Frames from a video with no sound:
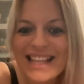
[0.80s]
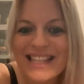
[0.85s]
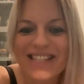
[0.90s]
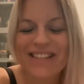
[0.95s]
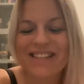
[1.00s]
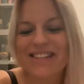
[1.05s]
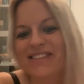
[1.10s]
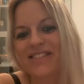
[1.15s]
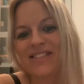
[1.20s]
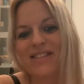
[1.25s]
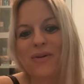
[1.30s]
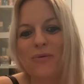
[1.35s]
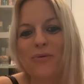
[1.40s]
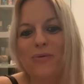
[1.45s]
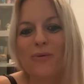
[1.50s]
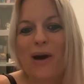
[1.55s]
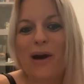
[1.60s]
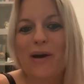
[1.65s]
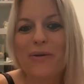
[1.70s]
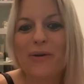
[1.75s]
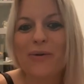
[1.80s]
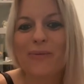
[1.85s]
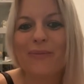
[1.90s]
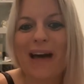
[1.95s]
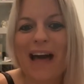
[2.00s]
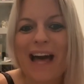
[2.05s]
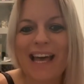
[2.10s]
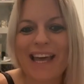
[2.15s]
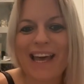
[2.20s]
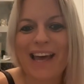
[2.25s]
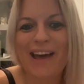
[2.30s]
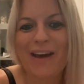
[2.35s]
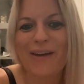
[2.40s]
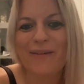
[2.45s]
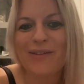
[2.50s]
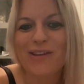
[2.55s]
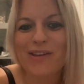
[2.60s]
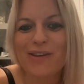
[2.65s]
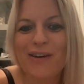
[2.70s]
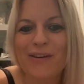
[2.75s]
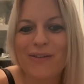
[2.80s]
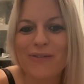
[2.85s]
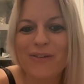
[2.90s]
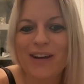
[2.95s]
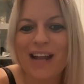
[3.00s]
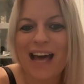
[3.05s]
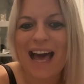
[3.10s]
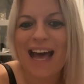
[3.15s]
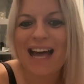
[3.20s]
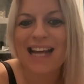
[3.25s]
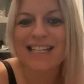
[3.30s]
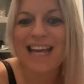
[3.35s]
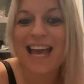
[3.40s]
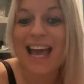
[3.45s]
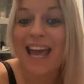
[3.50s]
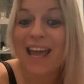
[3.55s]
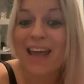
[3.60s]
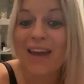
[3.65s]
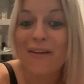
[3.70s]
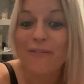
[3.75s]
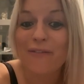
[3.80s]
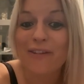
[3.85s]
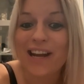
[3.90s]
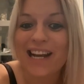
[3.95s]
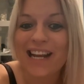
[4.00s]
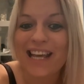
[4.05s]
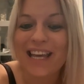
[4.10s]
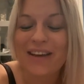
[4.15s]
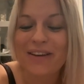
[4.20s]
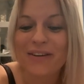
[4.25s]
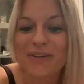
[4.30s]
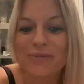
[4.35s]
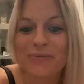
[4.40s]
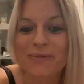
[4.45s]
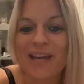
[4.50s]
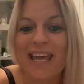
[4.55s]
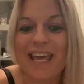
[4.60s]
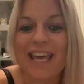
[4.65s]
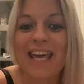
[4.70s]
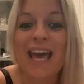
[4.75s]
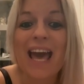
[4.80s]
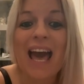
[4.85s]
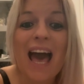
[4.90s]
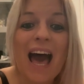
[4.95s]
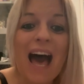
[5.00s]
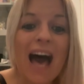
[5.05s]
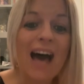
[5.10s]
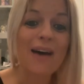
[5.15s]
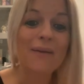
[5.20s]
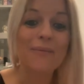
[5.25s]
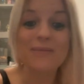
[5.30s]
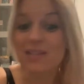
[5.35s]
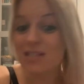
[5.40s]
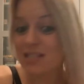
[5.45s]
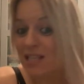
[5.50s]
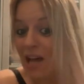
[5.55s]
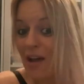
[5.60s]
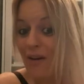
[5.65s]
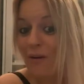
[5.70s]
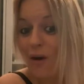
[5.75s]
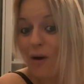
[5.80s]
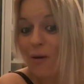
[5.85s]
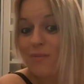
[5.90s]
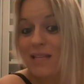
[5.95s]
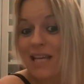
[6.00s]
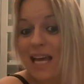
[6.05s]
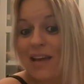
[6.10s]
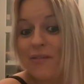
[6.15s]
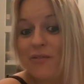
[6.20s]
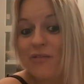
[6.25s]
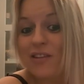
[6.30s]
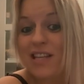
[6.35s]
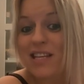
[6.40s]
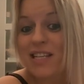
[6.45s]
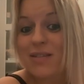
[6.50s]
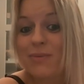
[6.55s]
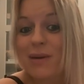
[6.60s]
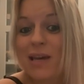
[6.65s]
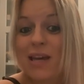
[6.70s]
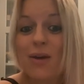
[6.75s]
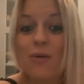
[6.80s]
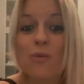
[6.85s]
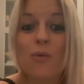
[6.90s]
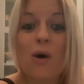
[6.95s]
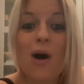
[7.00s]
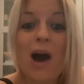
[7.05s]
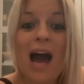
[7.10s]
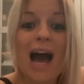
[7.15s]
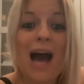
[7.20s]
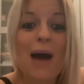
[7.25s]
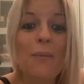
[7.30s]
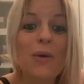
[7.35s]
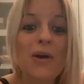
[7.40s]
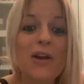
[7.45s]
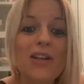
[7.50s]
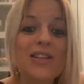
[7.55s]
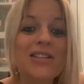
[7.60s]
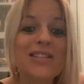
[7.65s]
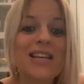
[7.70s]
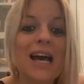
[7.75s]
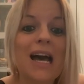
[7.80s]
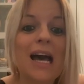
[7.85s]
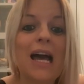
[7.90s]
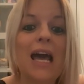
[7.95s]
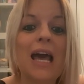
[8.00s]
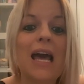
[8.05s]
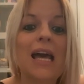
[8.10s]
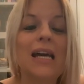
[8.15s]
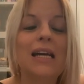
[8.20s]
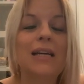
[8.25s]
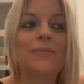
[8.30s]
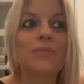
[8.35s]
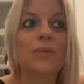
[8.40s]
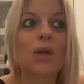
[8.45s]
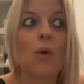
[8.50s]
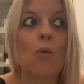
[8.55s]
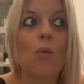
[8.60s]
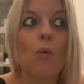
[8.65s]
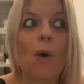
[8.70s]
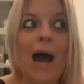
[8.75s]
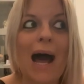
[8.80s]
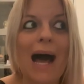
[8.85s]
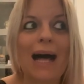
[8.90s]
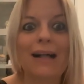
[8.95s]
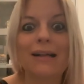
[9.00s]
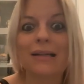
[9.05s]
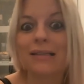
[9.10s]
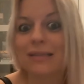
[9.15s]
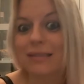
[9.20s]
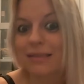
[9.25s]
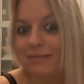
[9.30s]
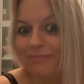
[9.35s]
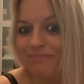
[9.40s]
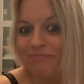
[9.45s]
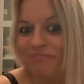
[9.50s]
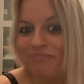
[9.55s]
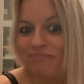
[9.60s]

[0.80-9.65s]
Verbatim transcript: Angels, welcome back. I hope that you all had a really good week. Um so update for this week, what happened? Um well,